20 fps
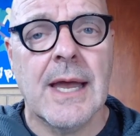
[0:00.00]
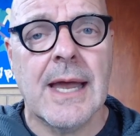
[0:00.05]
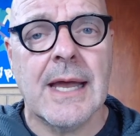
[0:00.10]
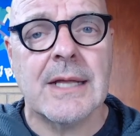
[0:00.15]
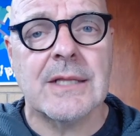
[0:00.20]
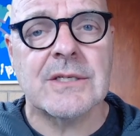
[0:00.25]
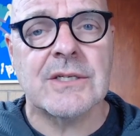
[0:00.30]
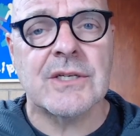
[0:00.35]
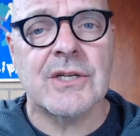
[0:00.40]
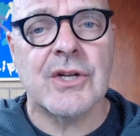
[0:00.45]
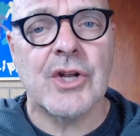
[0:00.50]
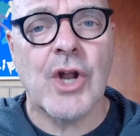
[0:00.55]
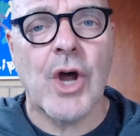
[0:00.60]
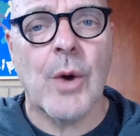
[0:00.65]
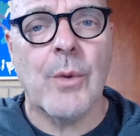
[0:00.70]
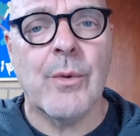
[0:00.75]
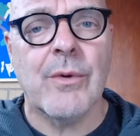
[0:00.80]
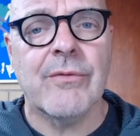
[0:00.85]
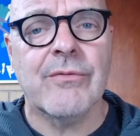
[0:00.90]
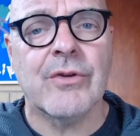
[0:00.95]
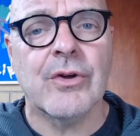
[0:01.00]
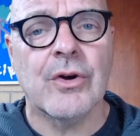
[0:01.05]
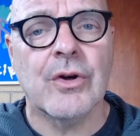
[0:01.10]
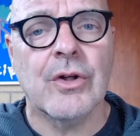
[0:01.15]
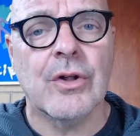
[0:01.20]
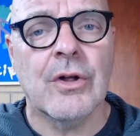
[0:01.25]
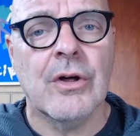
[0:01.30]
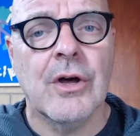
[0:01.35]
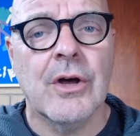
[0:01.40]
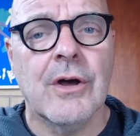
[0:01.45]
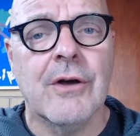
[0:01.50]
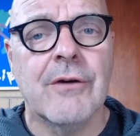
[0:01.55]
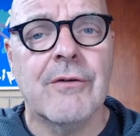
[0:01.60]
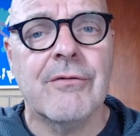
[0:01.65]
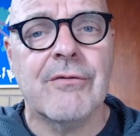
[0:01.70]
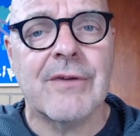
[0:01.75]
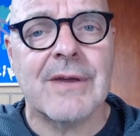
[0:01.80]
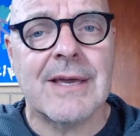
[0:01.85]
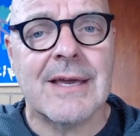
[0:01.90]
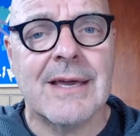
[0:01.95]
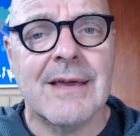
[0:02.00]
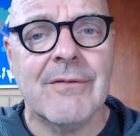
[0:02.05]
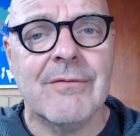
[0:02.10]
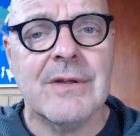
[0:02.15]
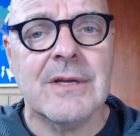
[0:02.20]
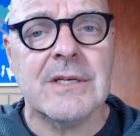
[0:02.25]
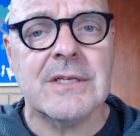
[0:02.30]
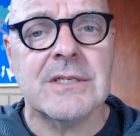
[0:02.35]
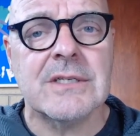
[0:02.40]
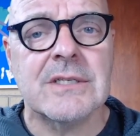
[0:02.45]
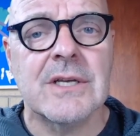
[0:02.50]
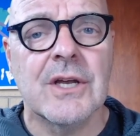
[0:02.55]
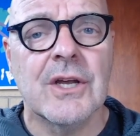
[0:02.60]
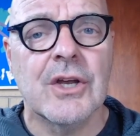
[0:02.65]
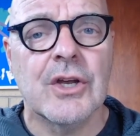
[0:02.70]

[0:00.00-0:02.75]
to know of your forgiveness,